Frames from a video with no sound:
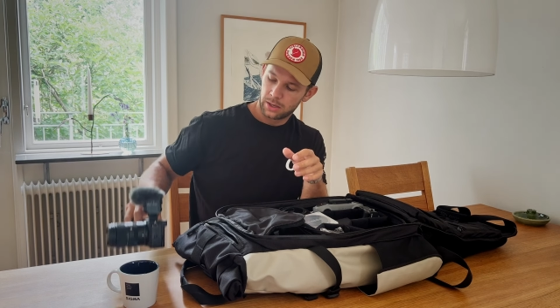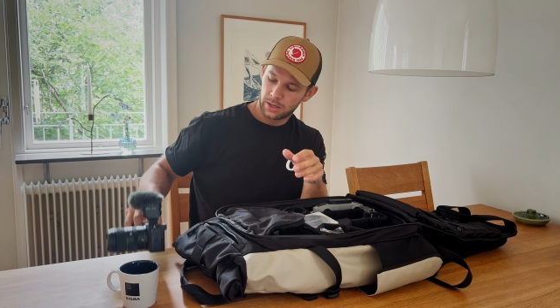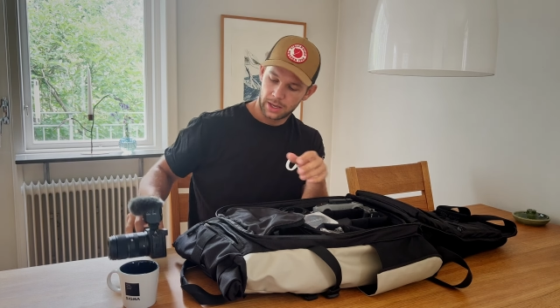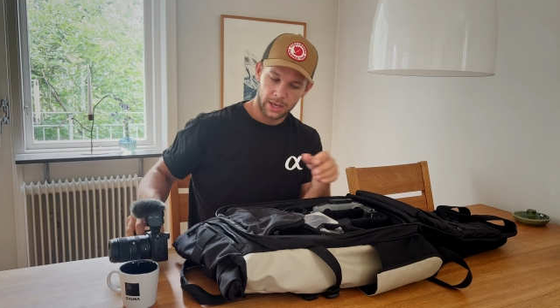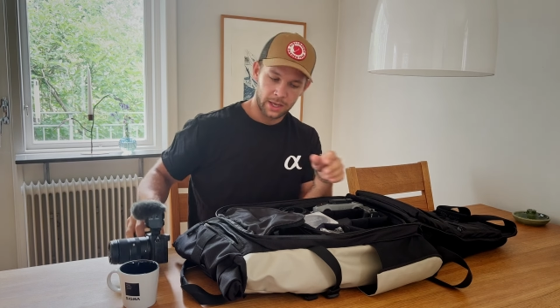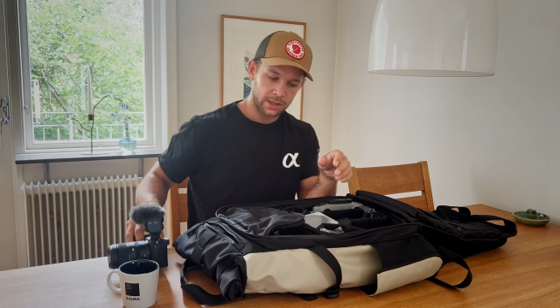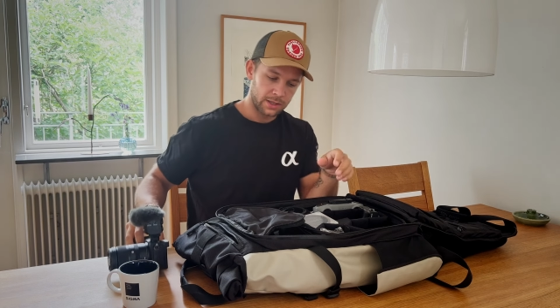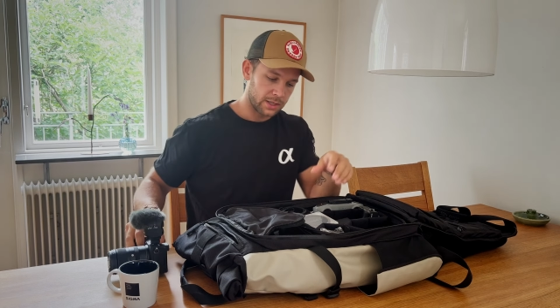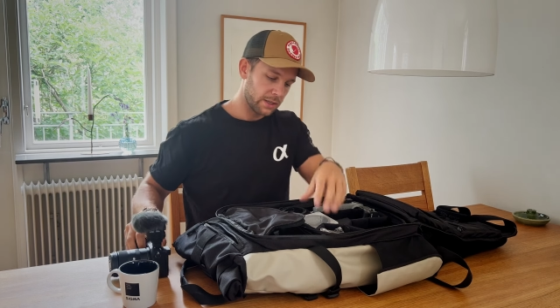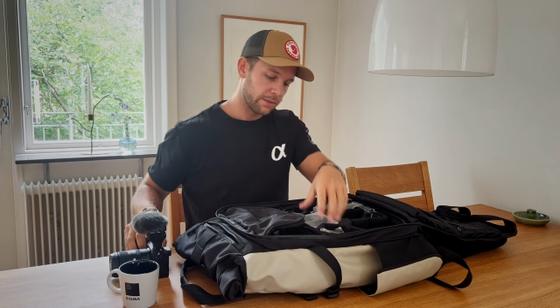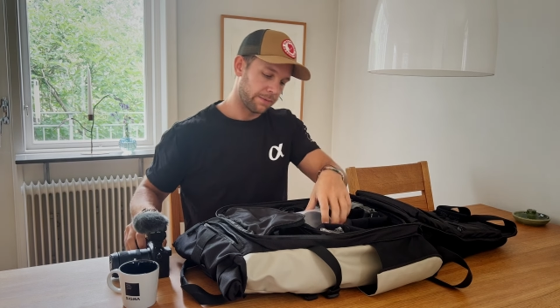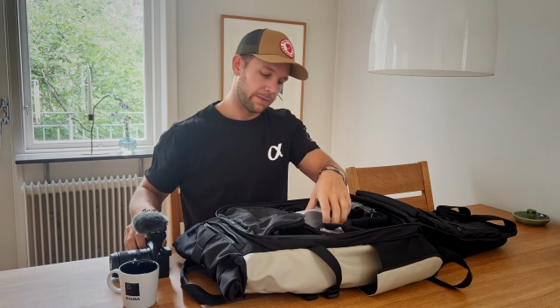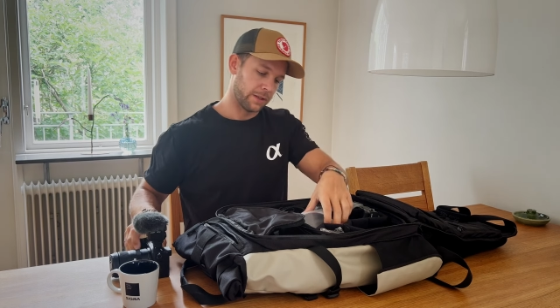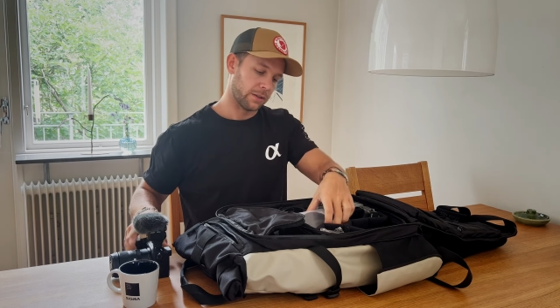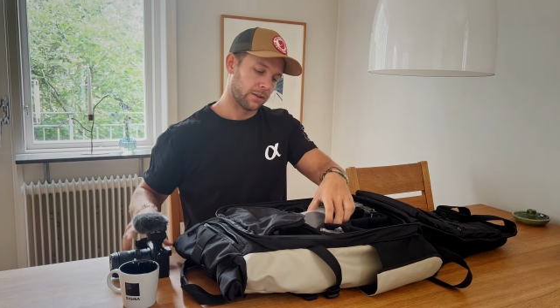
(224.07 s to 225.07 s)
ND
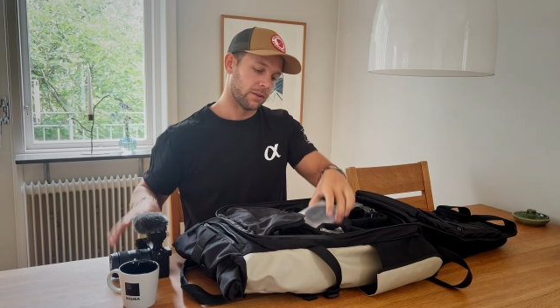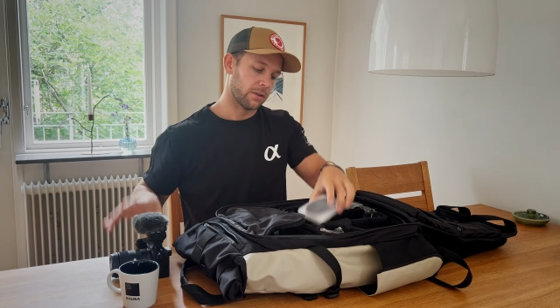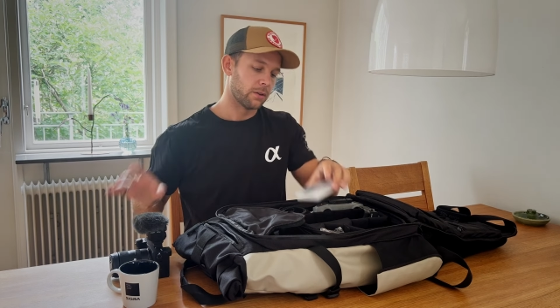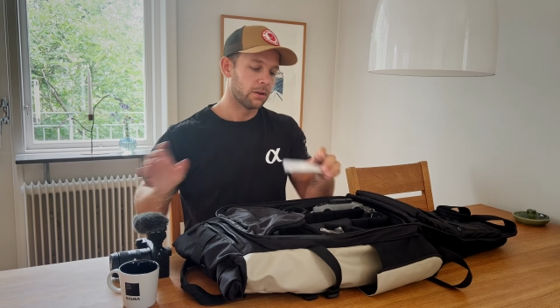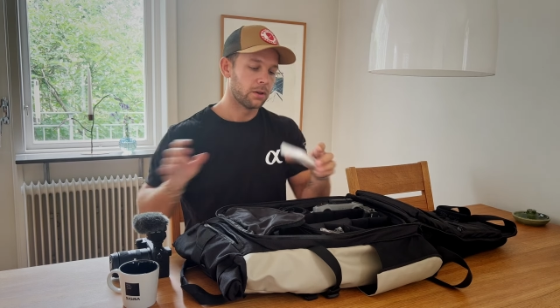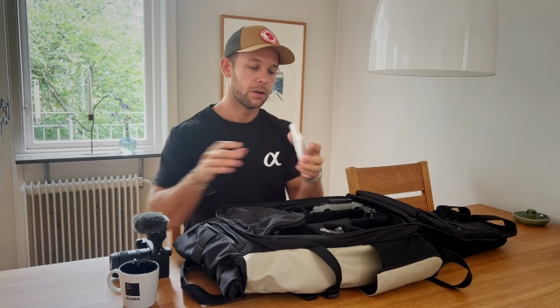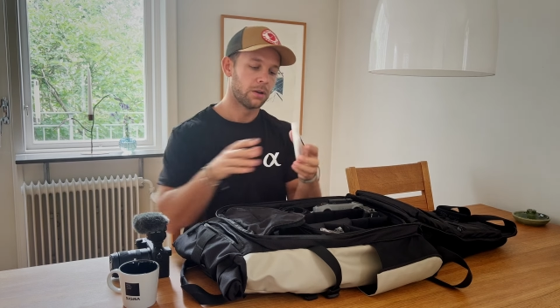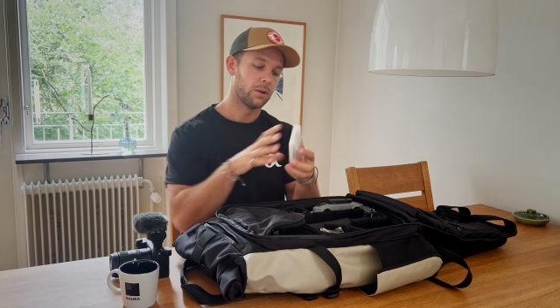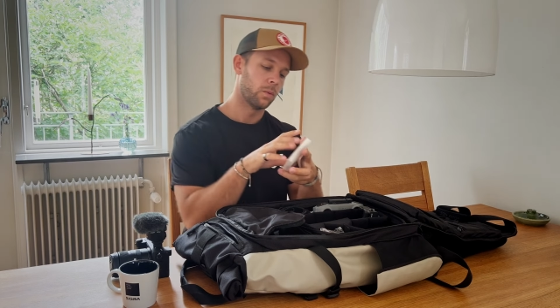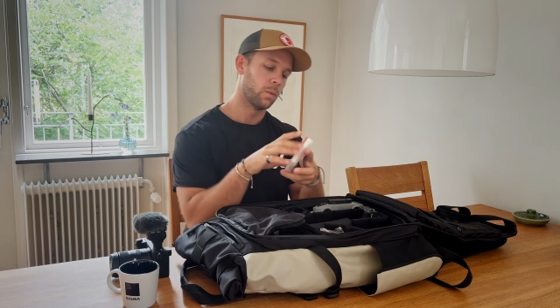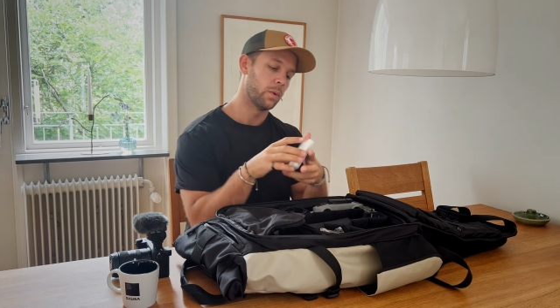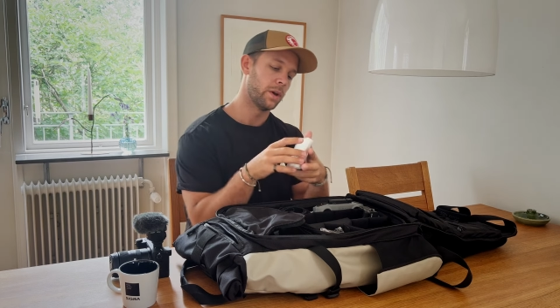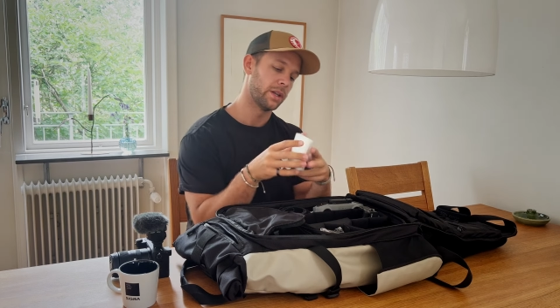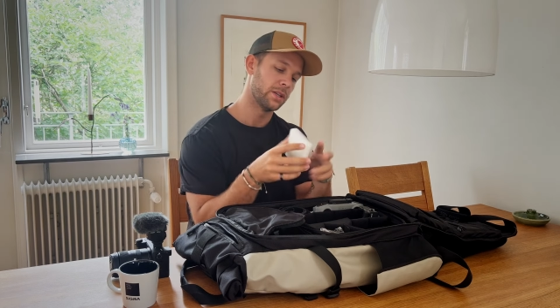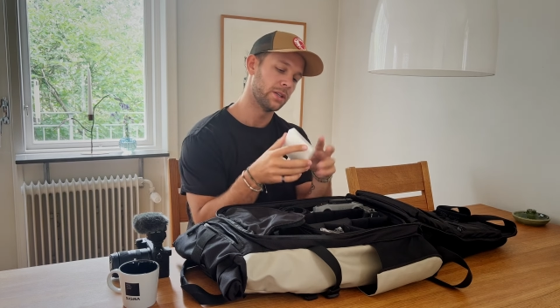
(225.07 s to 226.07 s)
filter
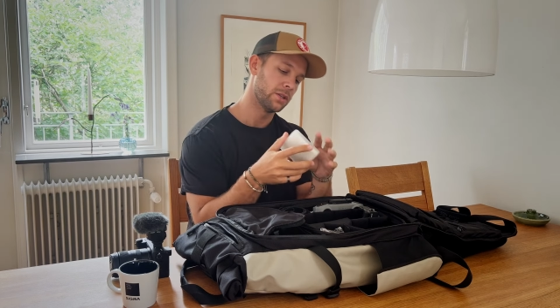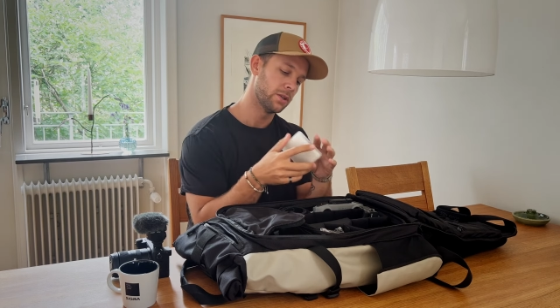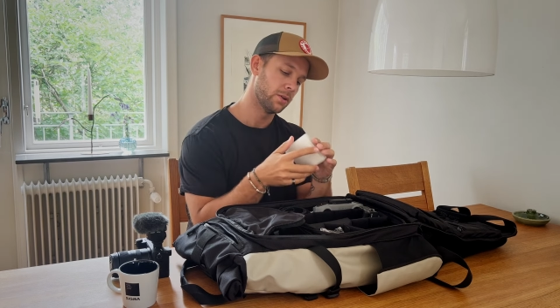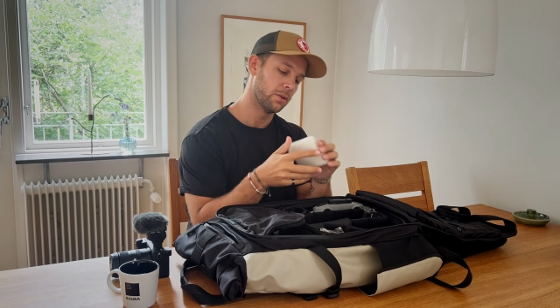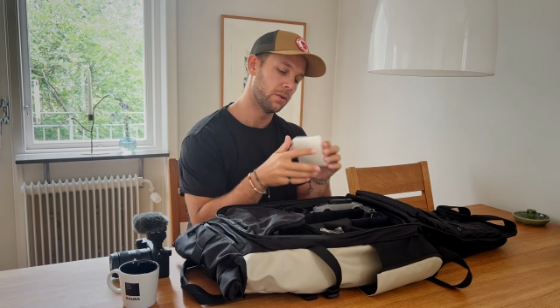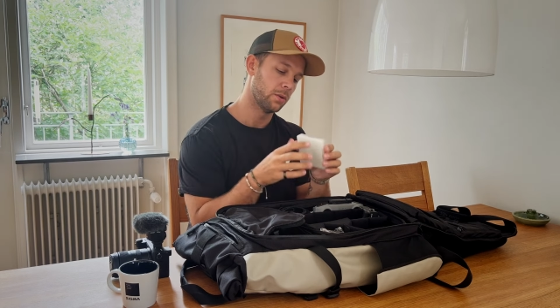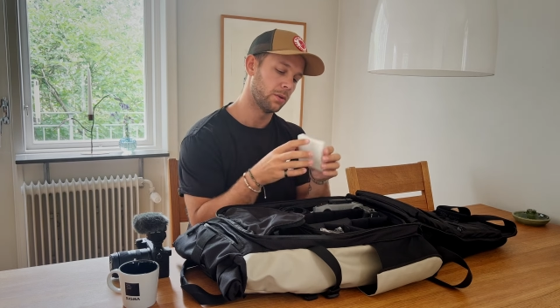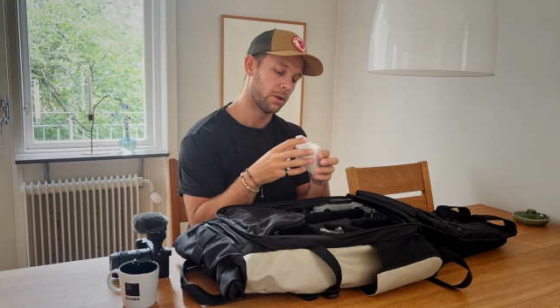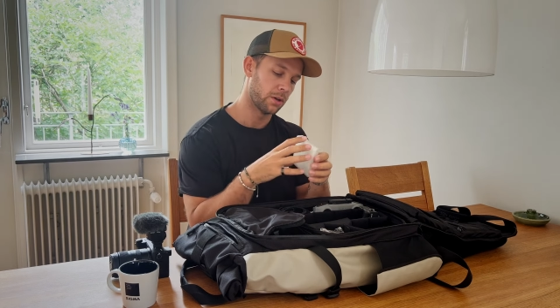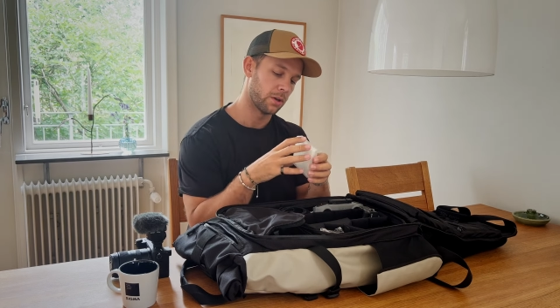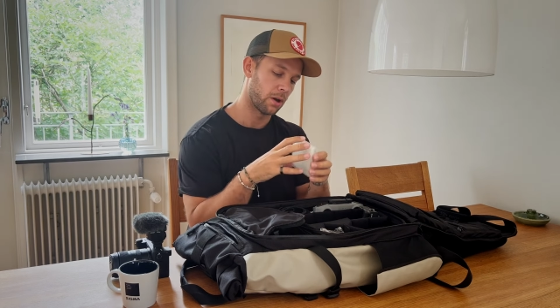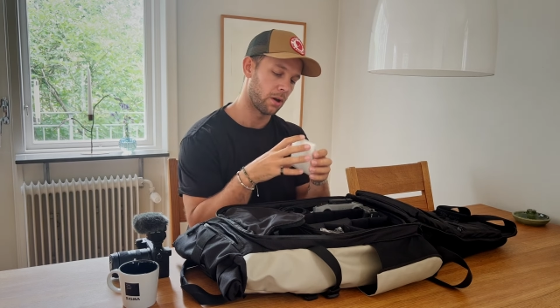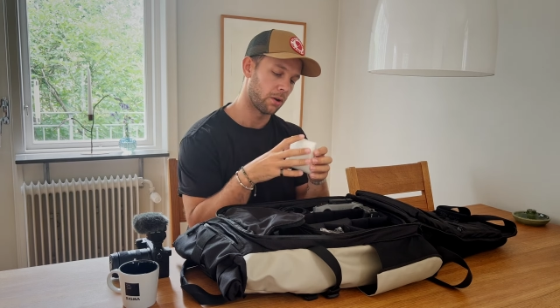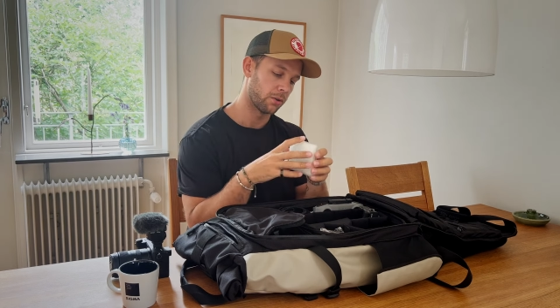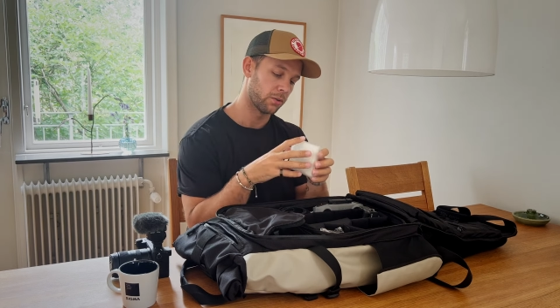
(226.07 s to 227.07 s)
when you
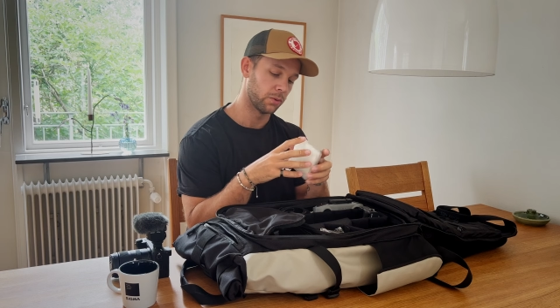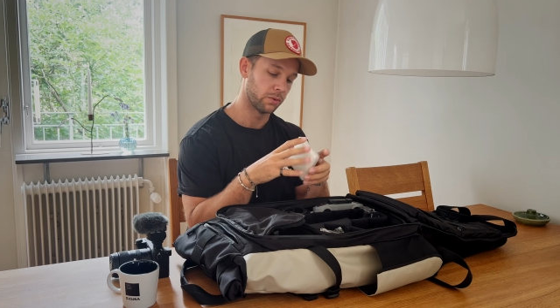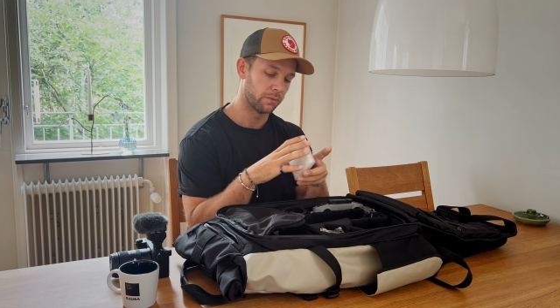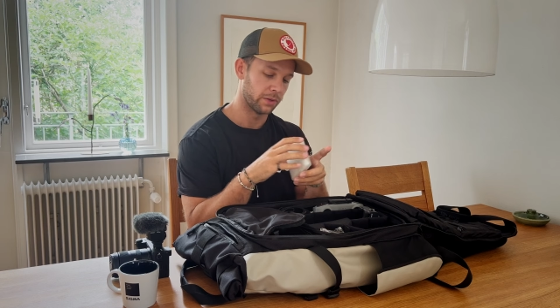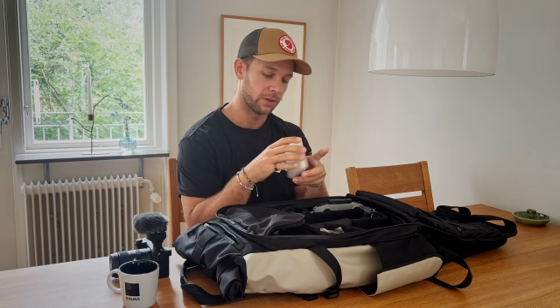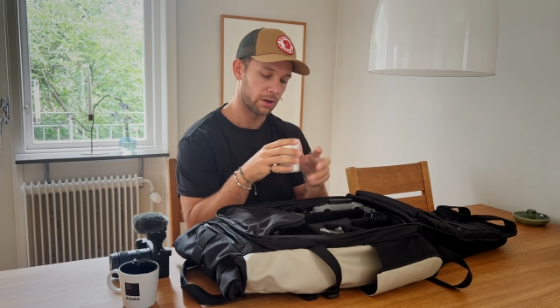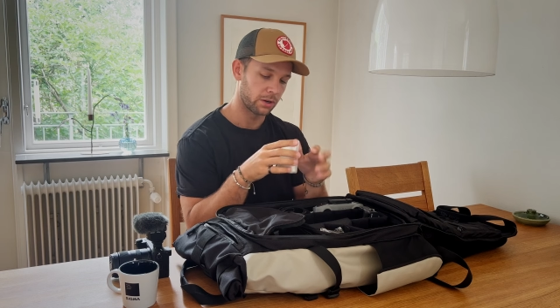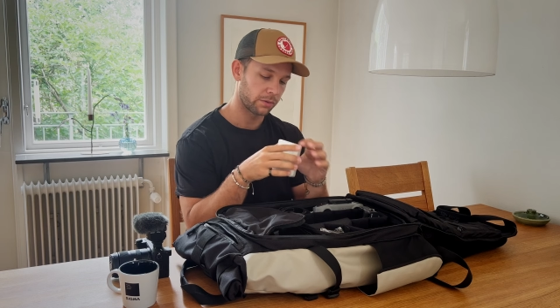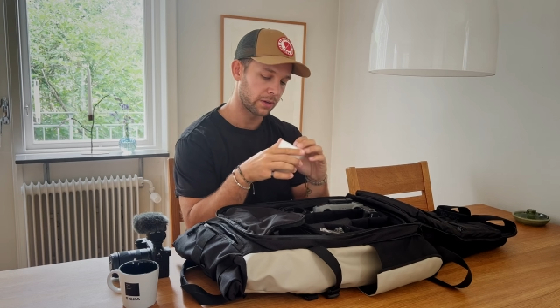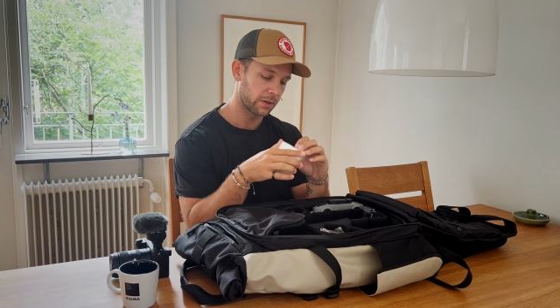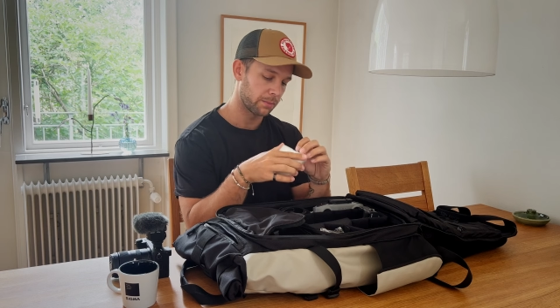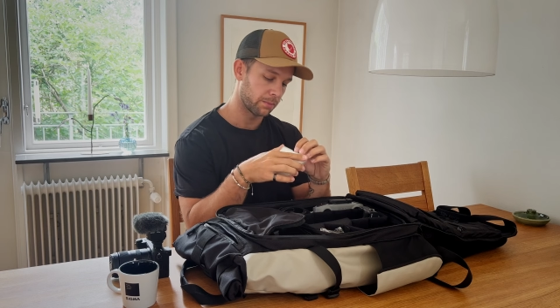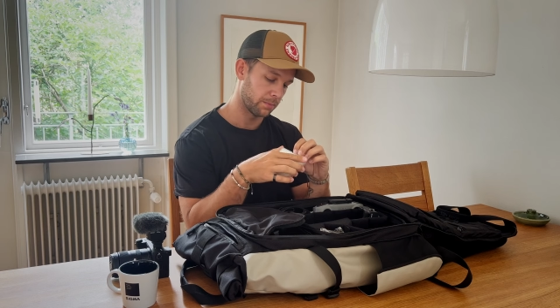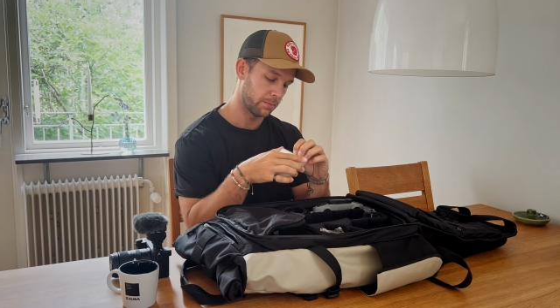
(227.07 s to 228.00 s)
are doing videography.